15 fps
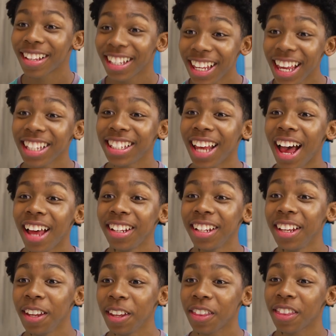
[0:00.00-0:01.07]
Yes,
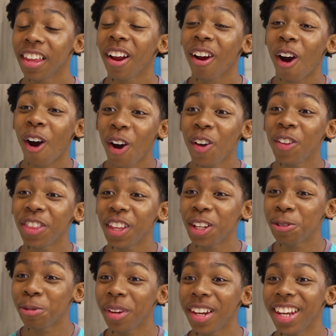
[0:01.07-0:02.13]
Ollie. They are all things we